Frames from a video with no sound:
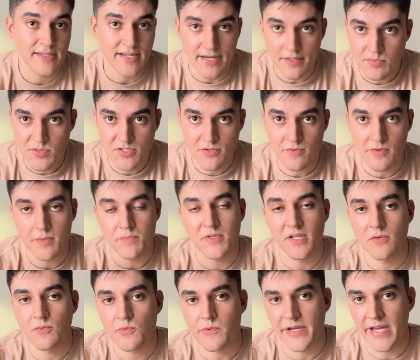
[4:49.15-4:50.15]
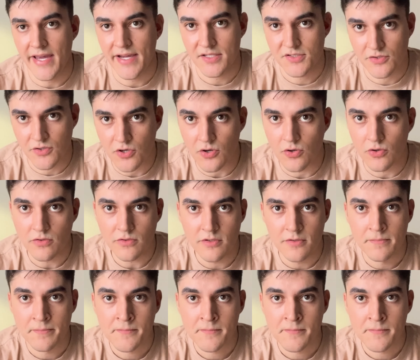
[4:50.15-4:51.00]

TypeScript and React code.